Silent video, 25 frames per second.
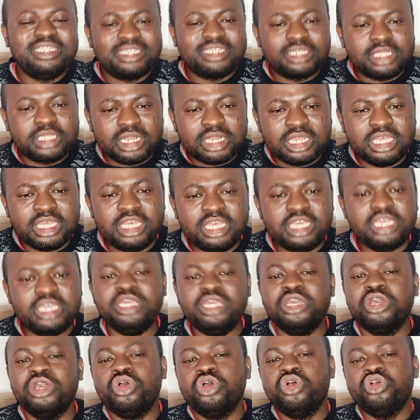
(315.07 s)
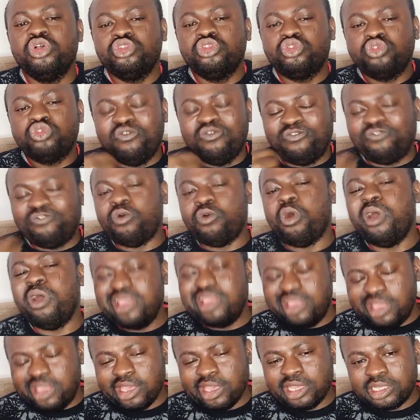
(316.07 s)
3 to 4
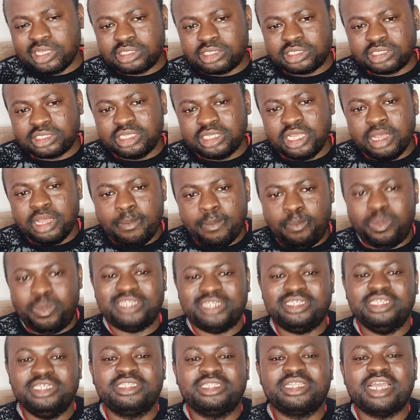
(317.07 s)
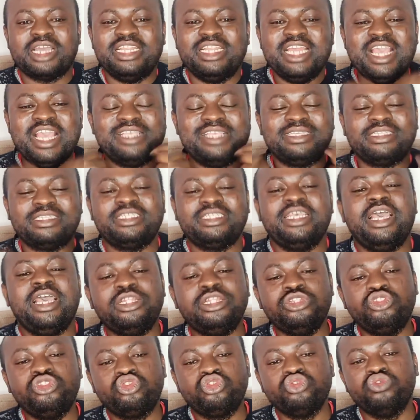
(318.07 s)
years, but it can
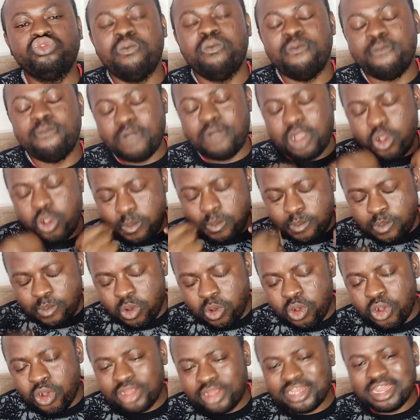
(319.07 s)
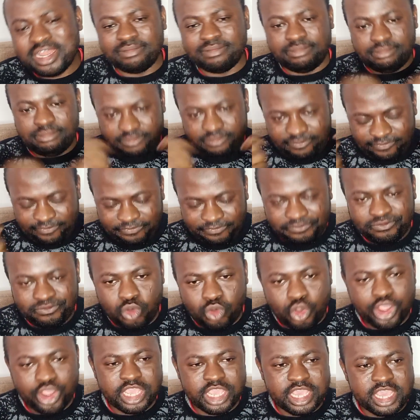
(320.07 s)
extend to more than
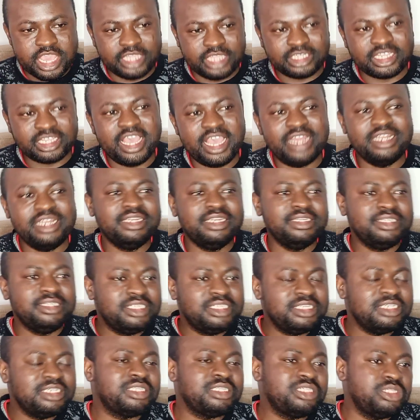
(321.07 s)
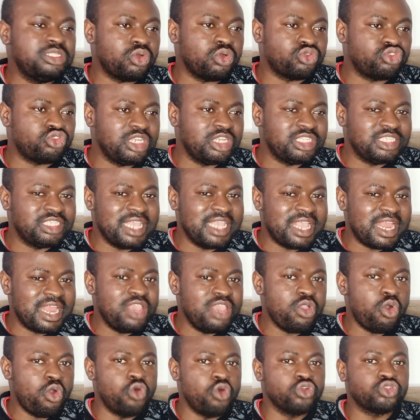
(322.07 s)
4 years. And this doctorate
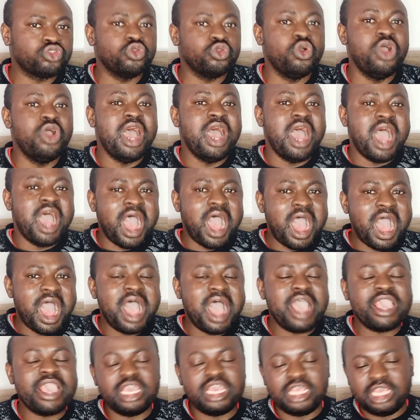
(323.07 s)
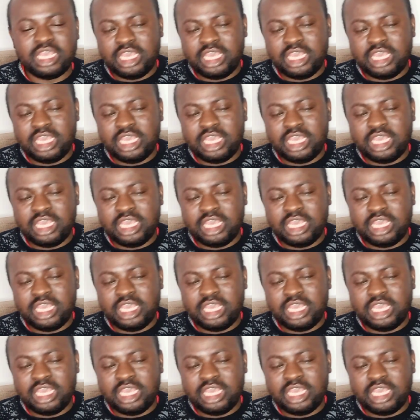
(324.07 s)
degree also are